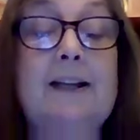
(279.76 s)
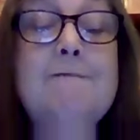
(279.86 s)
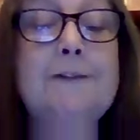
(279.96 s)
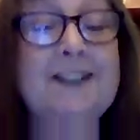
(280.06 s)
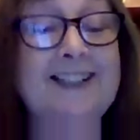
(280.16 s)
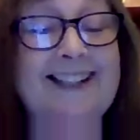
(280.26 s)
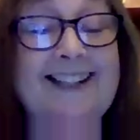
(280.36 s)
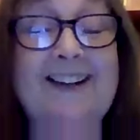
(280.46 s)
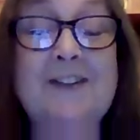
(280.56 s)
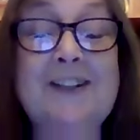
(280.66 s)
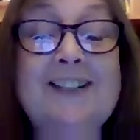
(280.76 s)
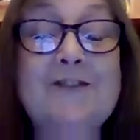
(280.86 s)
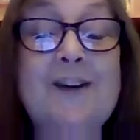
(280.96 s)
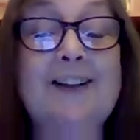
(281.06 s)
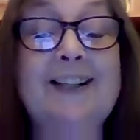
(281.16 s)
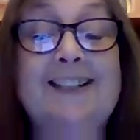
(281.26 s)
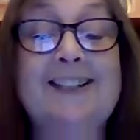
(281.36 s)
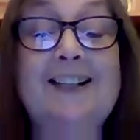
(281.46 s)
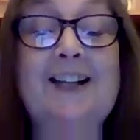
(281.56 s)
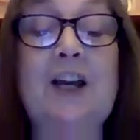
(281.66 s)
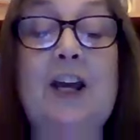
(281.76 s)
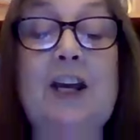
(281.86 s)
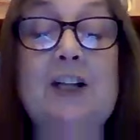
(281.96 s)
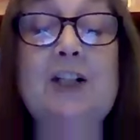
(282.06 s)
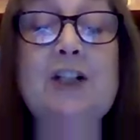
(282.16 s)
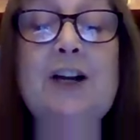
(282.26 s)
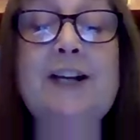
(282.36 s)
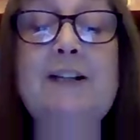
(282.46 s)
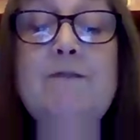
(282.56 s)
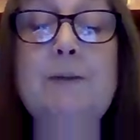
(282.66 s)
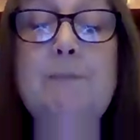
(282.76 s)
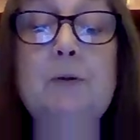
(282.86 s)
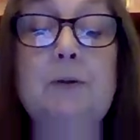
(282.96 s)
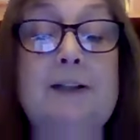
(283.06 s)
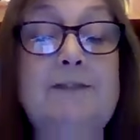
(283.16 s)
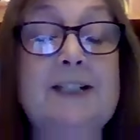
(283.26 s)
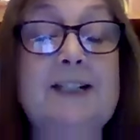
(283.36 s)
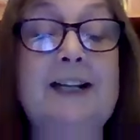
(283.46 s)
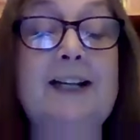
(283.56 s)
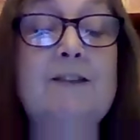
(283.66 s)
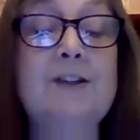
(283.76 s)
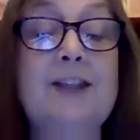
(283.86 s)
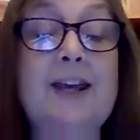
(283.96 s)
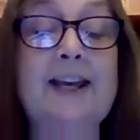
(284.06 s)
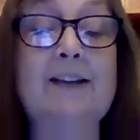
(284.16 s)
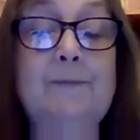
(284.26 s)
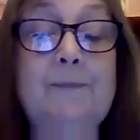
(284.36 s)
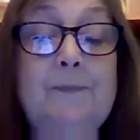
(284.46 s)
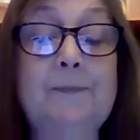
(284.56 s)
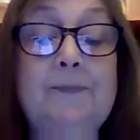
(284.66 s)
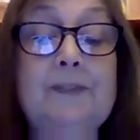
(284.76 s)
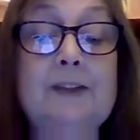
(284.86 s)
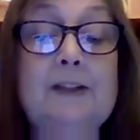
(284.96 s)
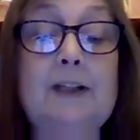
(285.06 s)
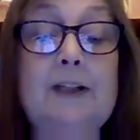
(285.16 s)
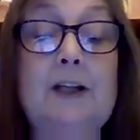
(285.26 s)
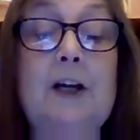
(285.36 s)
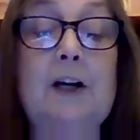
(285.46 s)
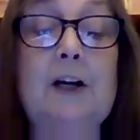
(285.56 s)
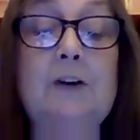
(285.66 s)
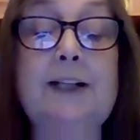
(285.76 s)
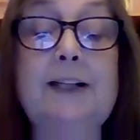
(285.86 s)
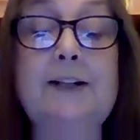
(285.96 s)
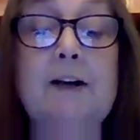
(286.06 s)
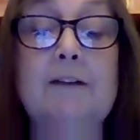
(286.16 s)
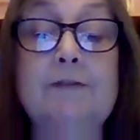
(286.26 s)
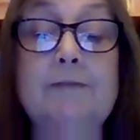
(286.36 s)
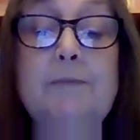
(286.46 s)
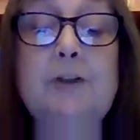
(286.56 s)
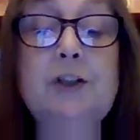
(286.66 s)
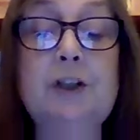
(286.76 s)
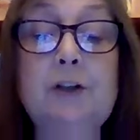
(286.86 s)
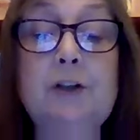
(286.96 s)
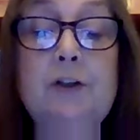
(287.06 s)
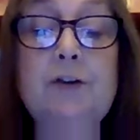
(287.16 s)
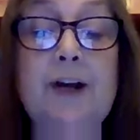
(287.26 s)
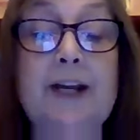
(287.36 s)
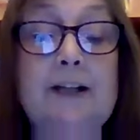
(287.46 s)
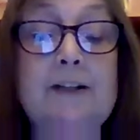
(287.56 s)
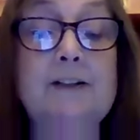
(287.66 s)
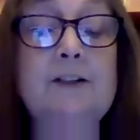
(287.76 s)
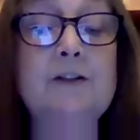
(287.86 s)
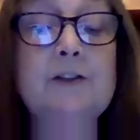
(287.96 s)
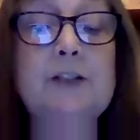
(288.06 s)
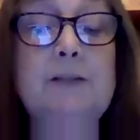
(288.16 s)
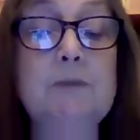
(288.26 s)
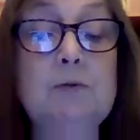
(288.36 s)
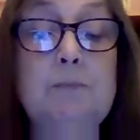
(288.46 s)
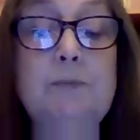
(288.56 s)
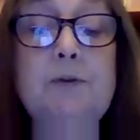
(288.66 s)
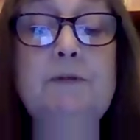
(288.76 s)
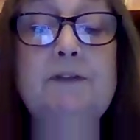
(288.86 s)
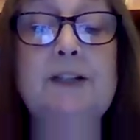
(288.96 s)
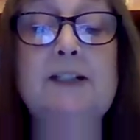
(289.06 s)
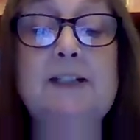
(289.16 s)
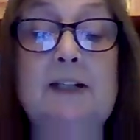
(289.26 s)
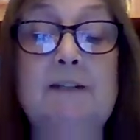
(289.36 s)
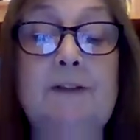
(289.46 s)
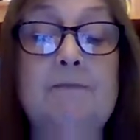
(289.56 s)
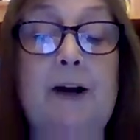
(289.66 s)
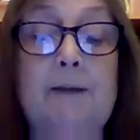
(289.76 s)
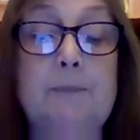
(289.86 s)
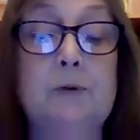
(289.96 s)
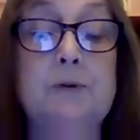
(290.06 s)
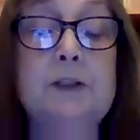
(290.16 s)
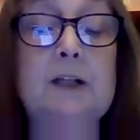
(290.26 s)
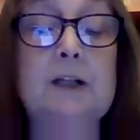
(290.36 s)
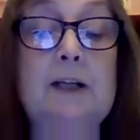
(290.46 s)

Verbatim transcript: infinitely on his right, a shining ripple lifting here and there. Oddly enough, Monsieur le Curé did not seem to approve of these evening rambles,